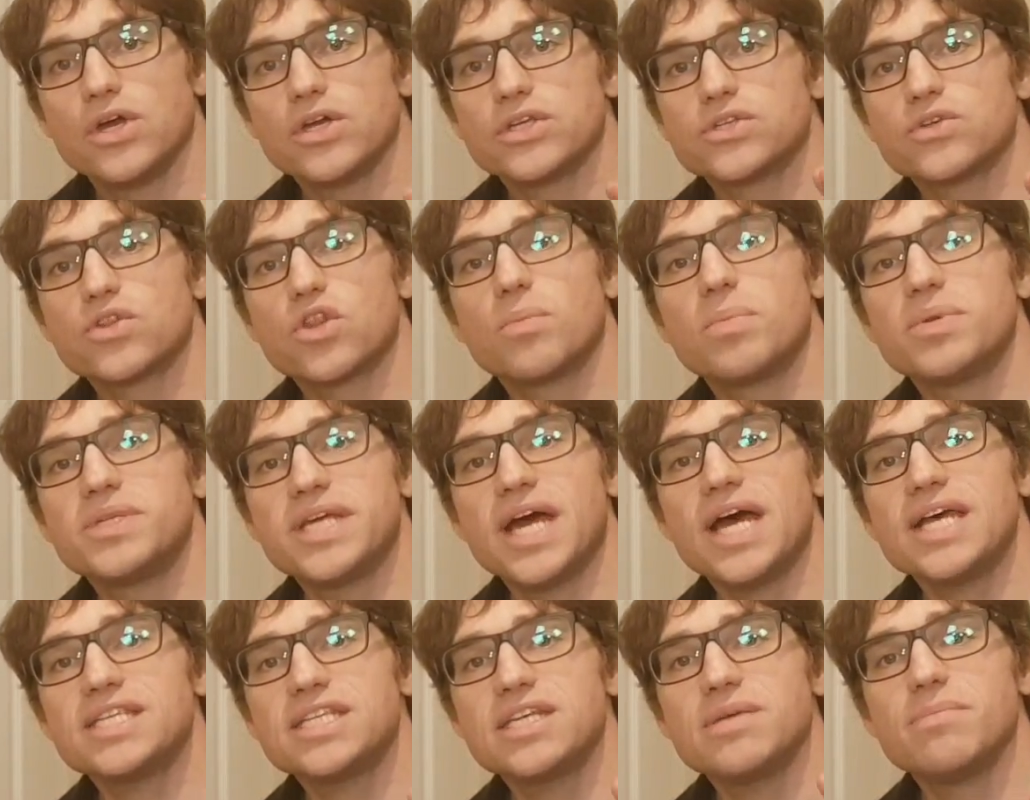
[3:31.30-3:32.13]
So the
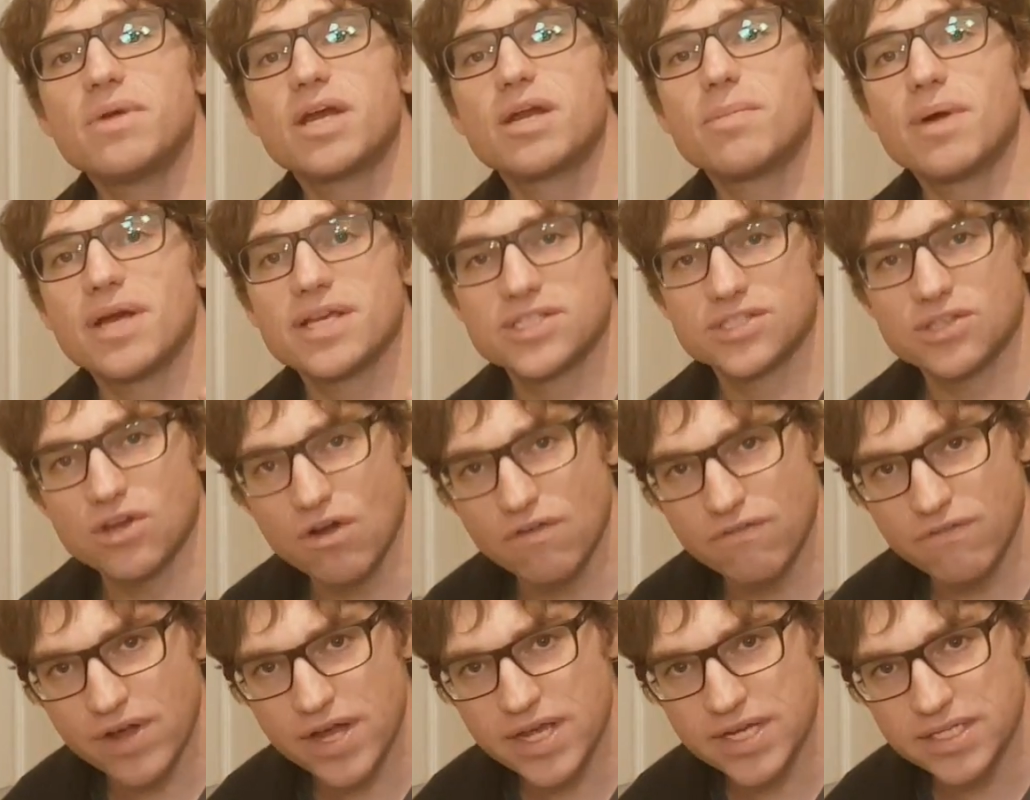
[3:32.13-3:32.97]
potassium
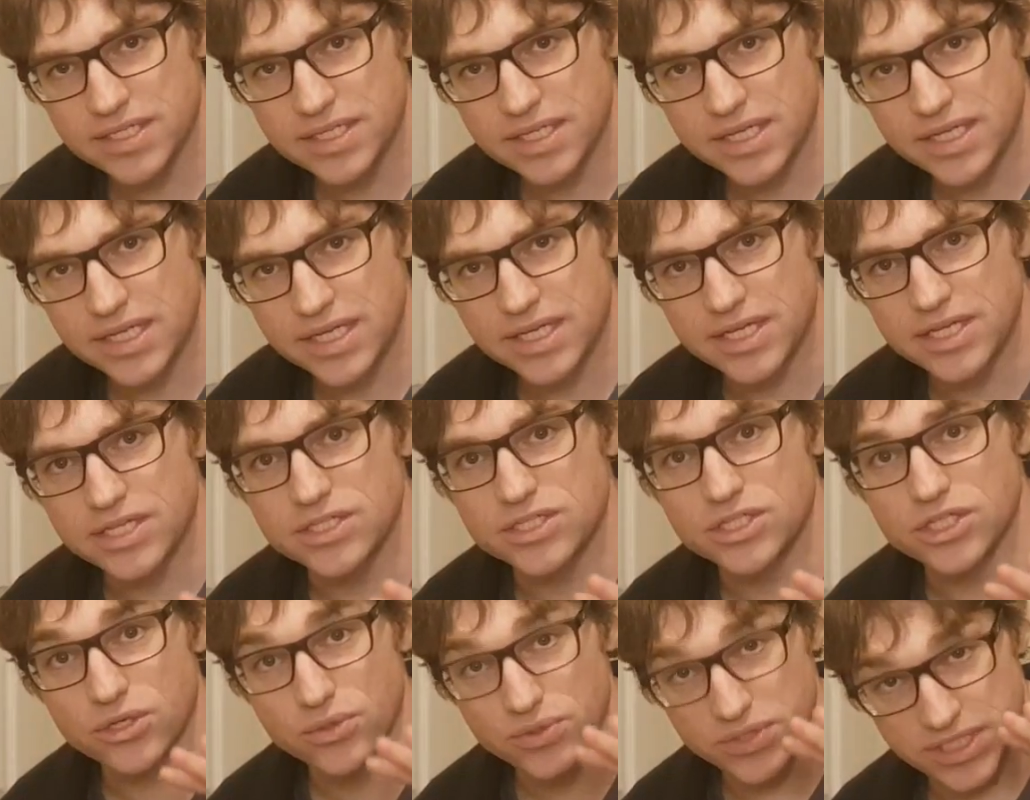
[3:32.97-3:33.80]
metabisulfite
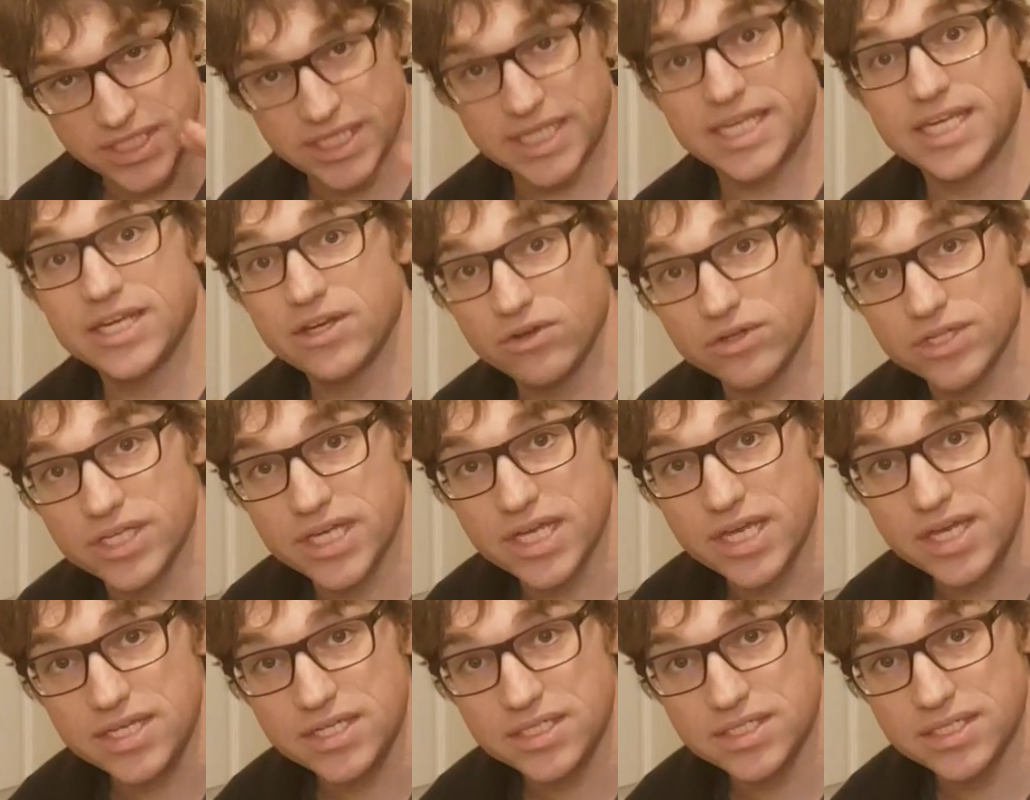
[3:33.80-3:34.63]
is used to kill
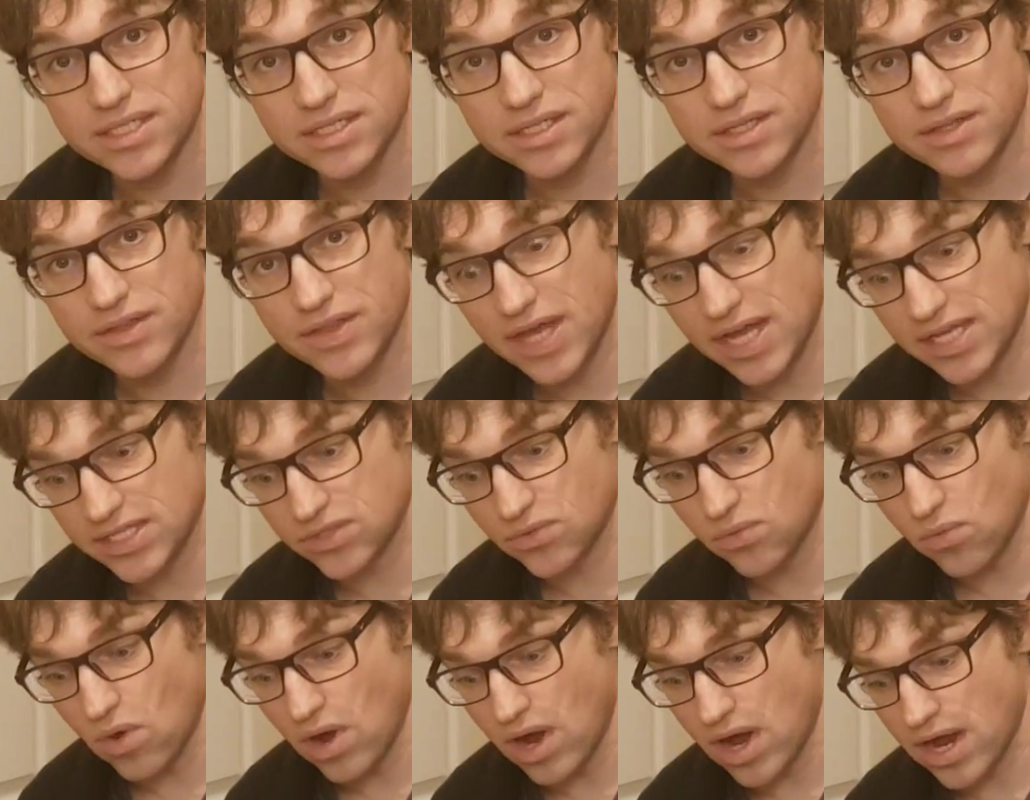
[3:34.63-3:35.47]
yeast.
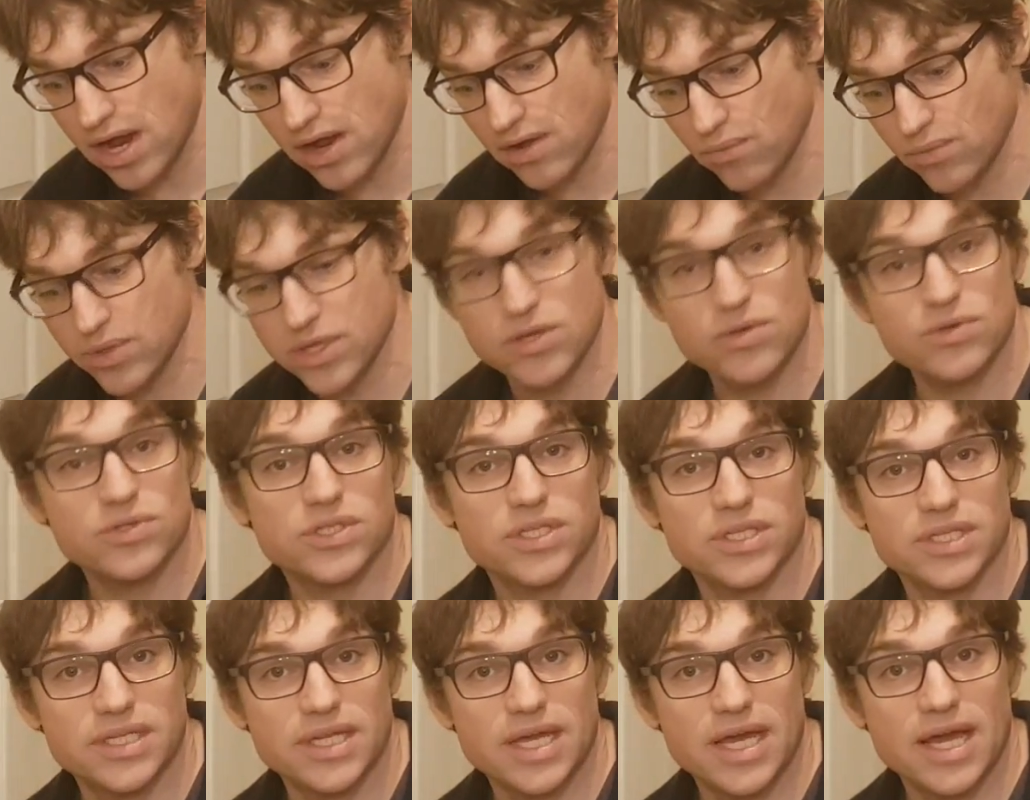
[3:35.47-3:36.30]
That's why we use
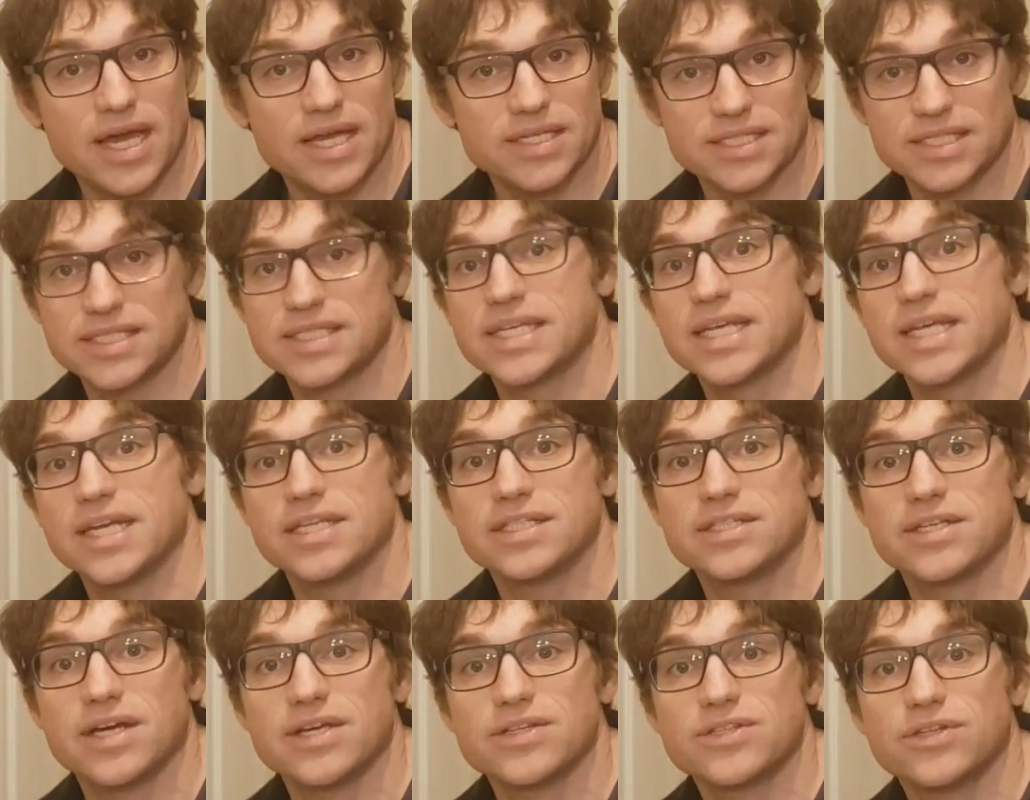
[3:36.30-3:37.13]
it as a
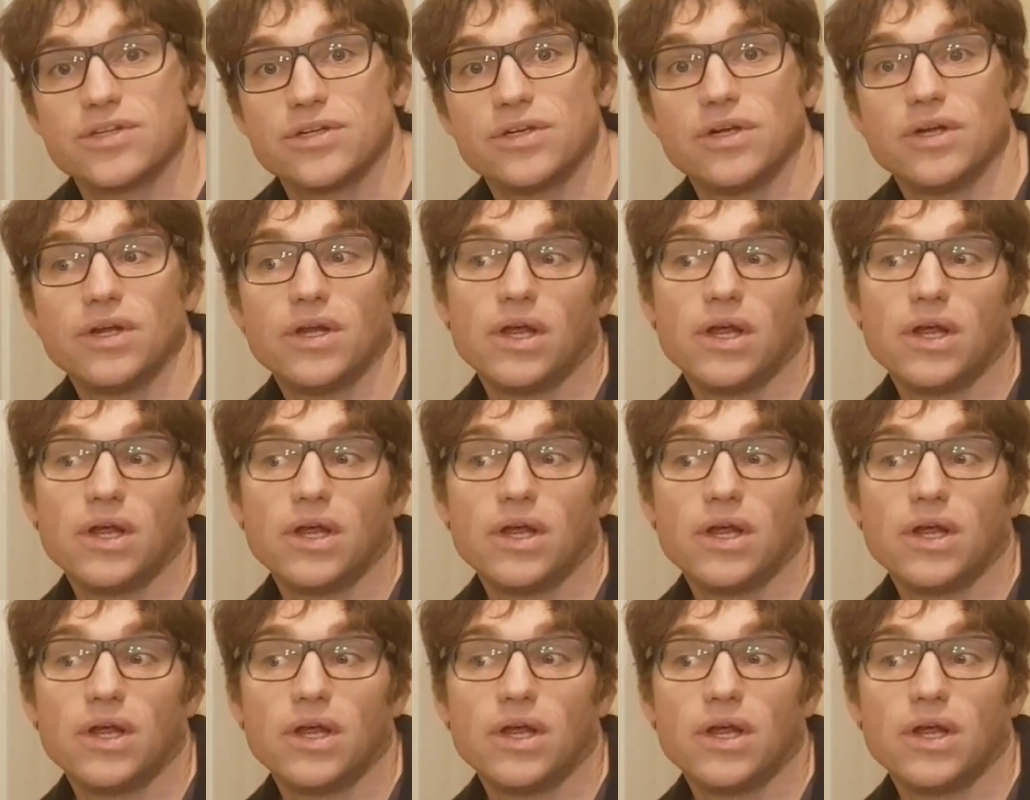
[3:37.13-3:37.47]
sanitizer.